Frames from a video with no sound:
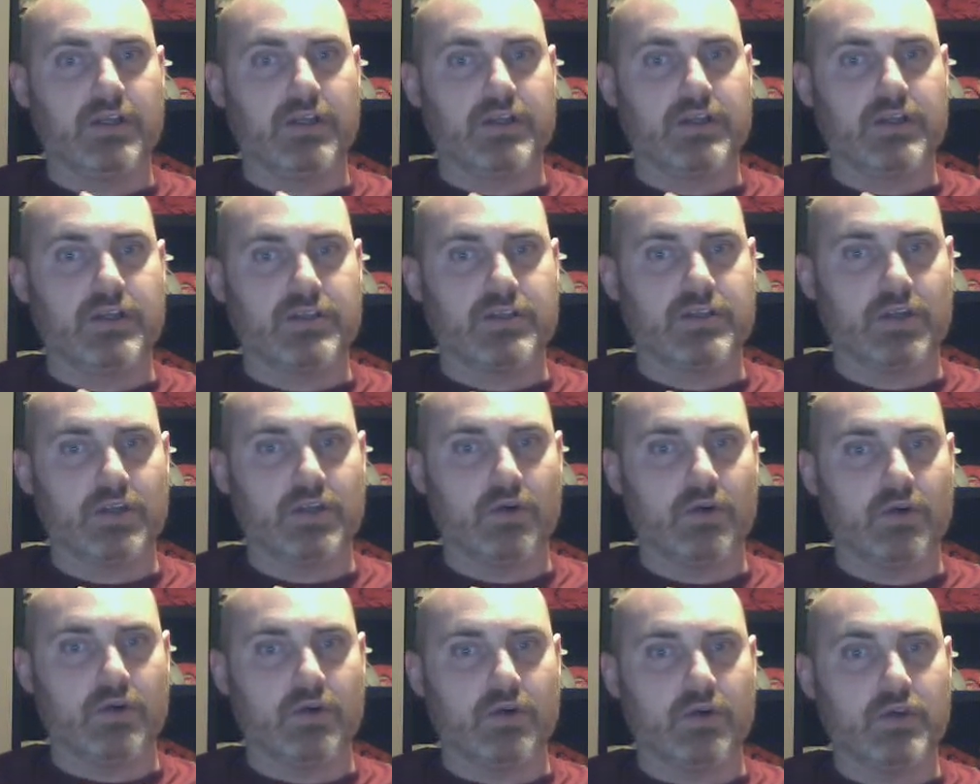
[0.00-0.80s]

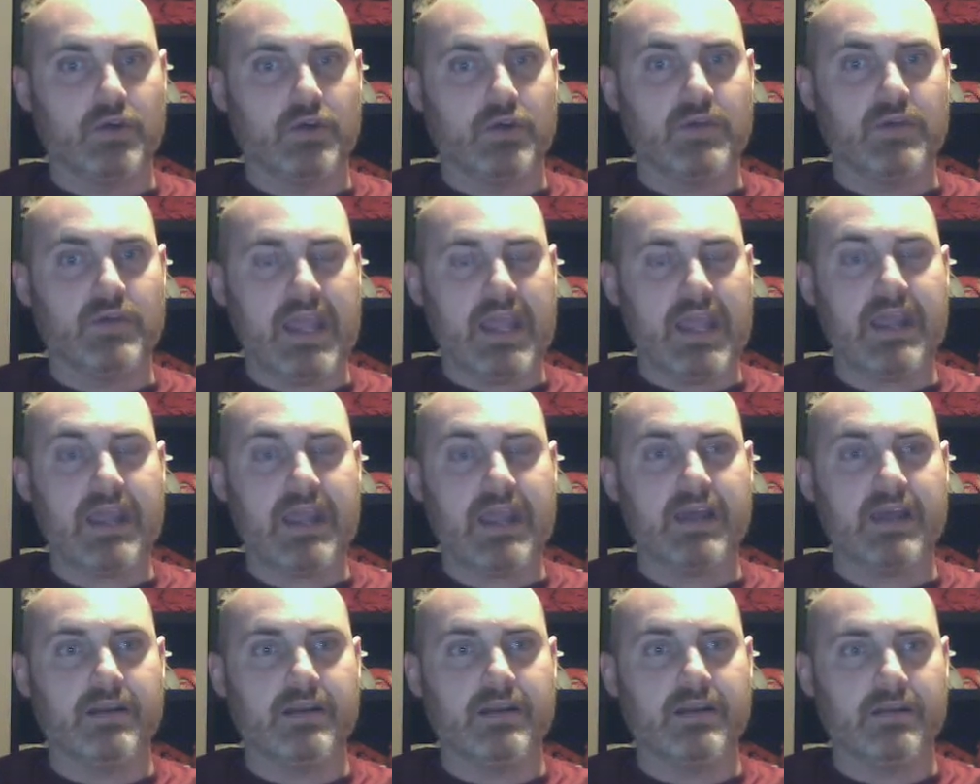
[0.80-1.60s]
So you
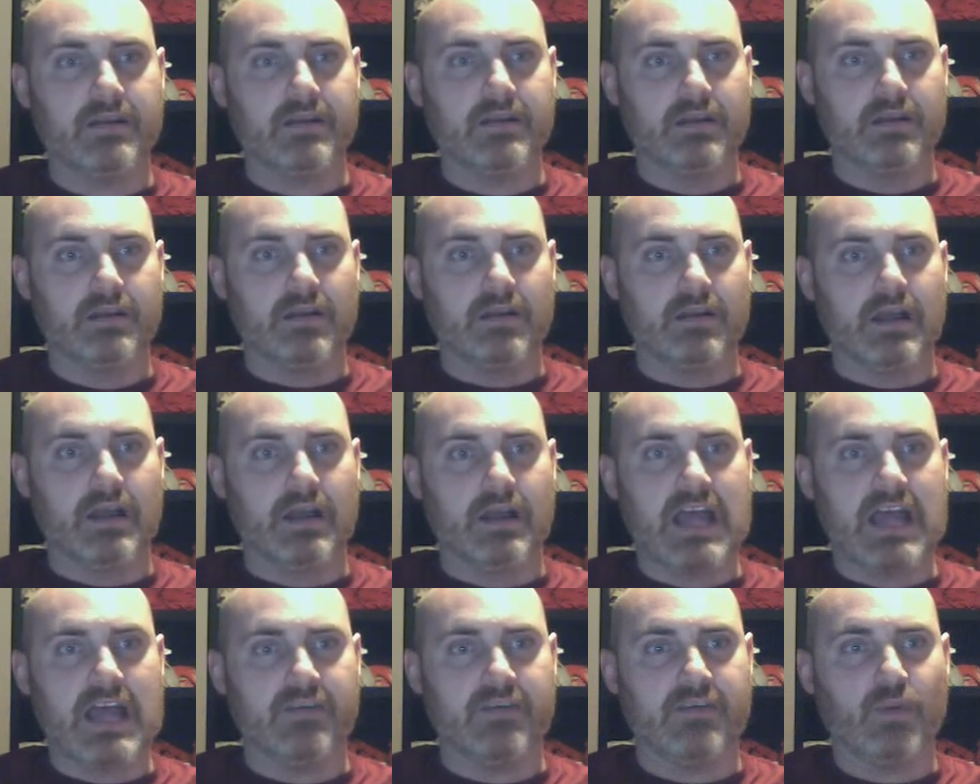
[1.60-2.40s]
can
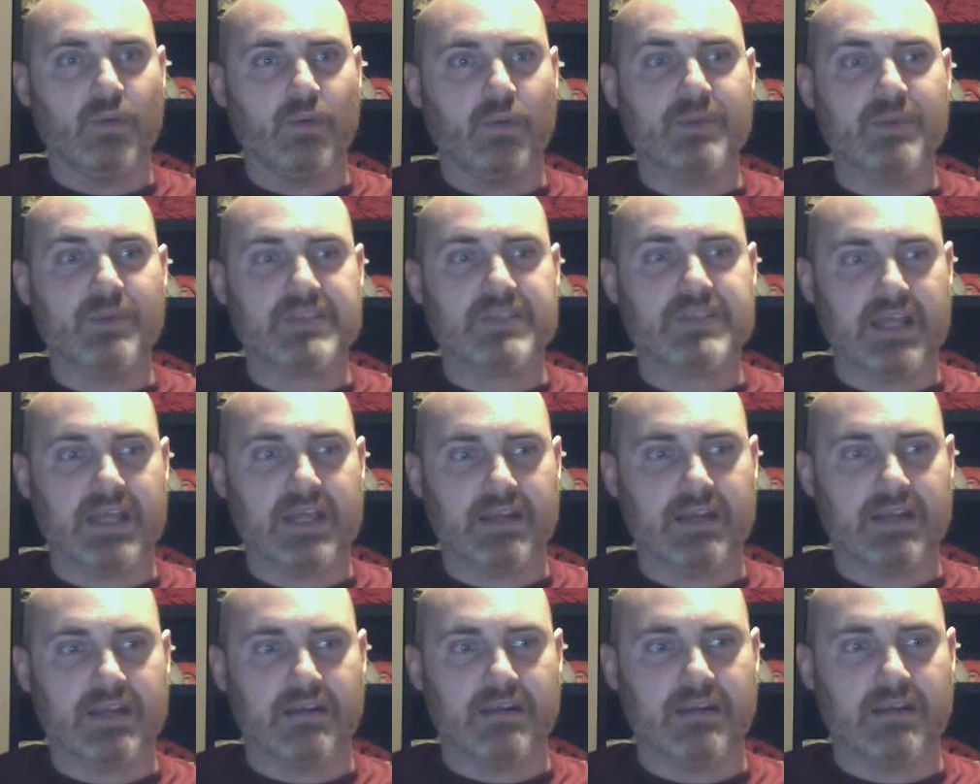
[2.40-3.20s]
have a website
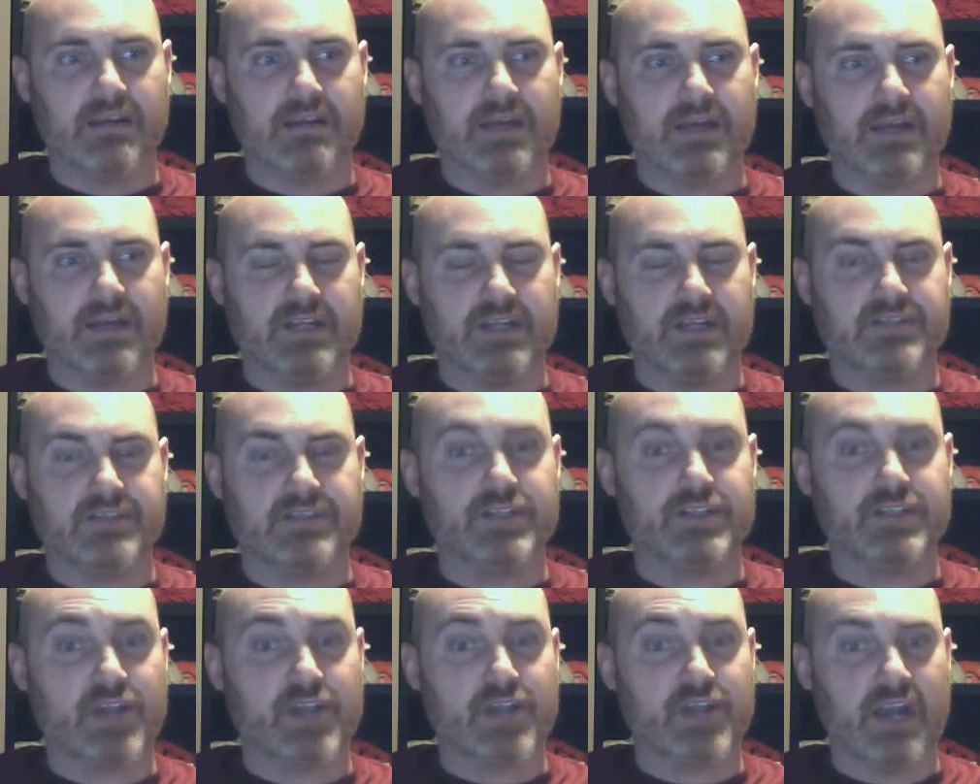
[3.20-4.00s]
that does the
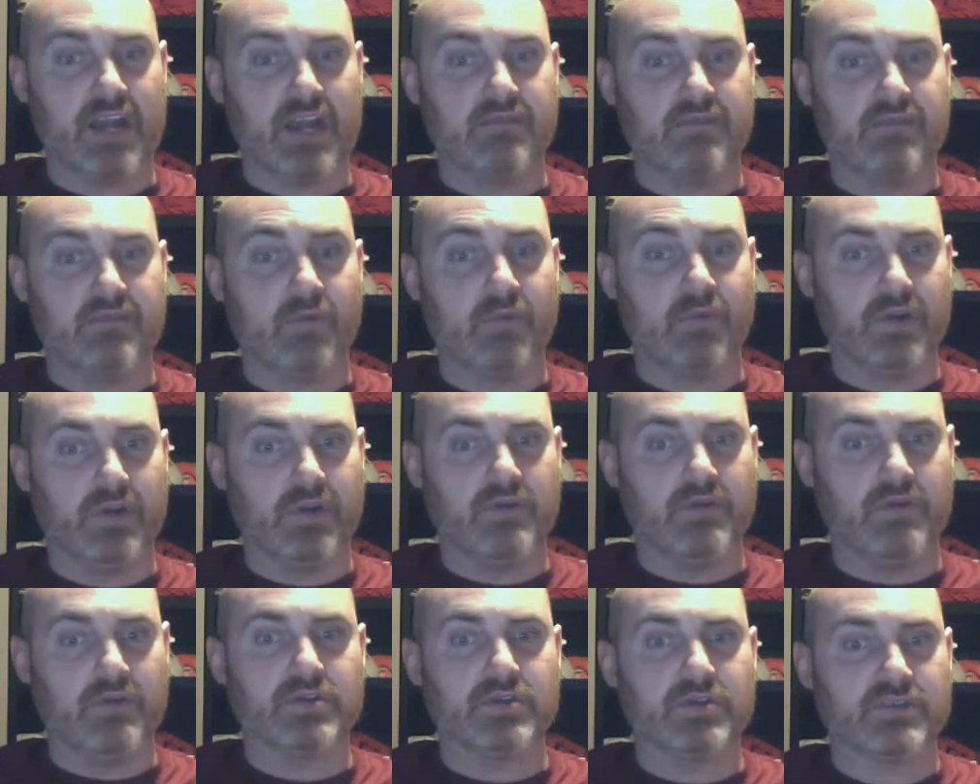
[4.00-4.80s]
training for you.
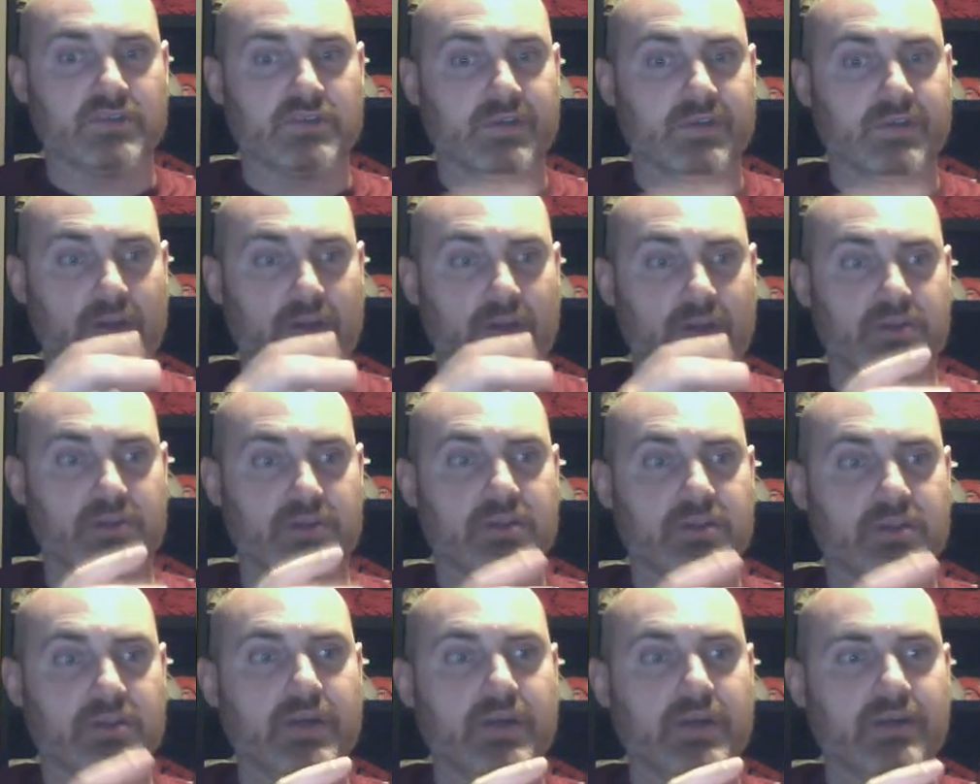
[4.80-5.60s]
So if someone goes
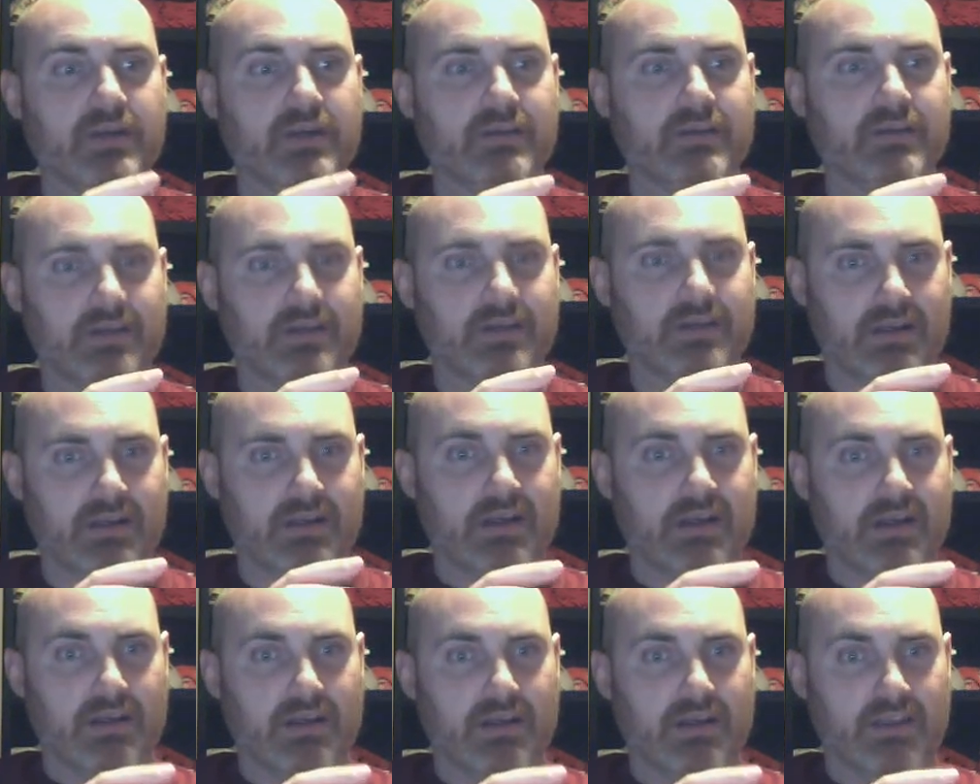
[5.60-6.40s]
to it,
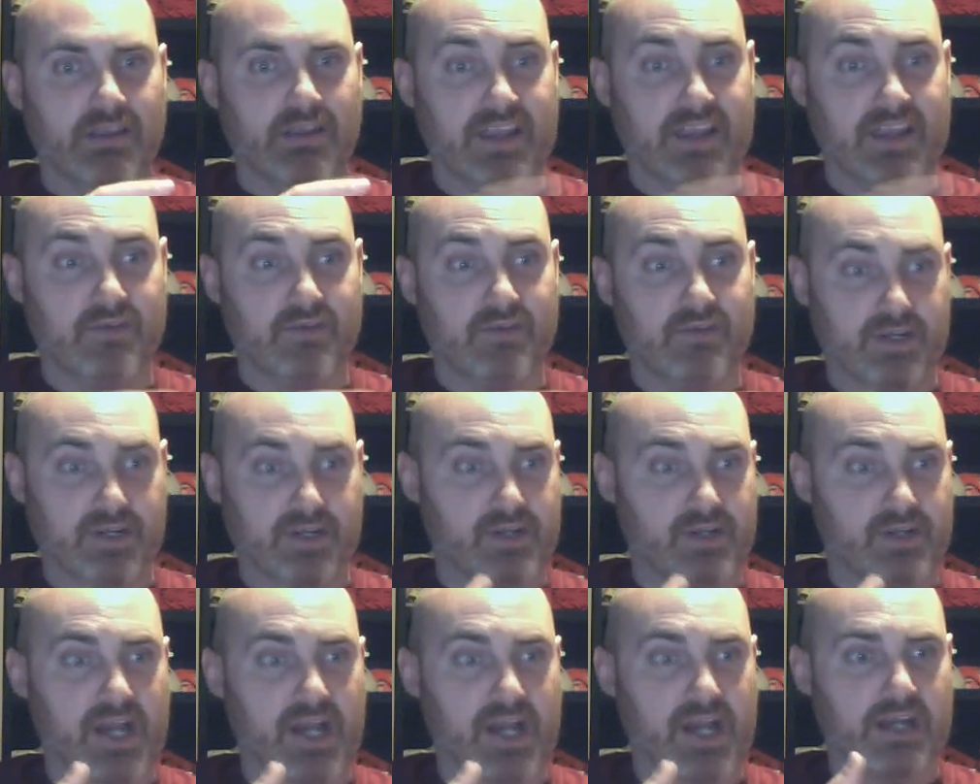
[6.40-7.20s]
they can run
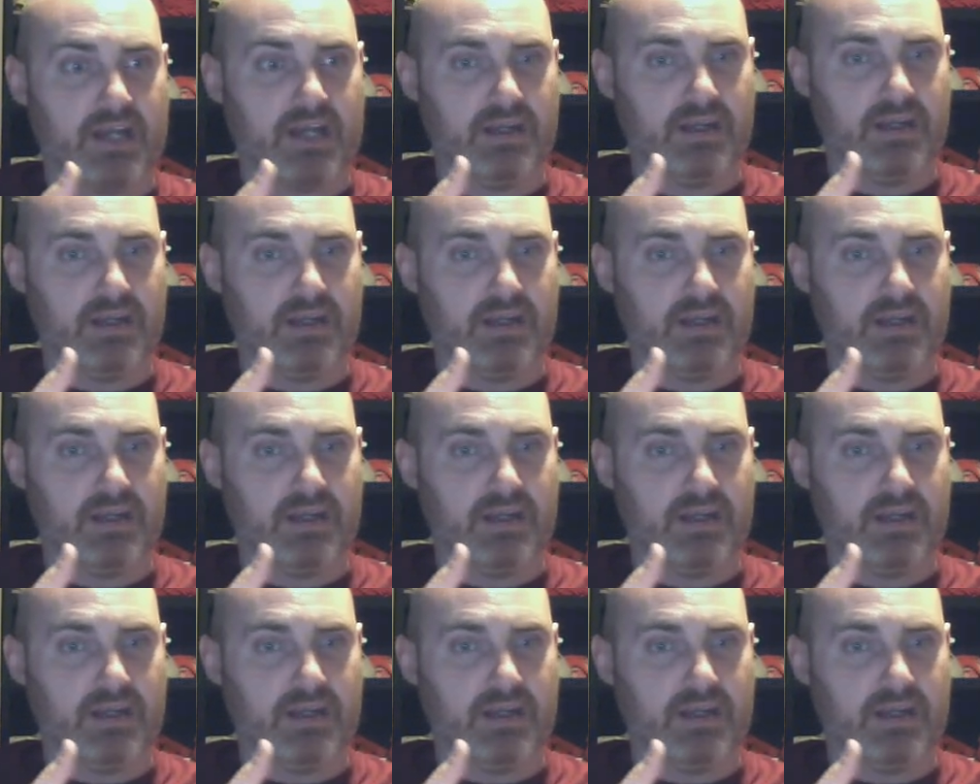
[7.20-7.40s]
training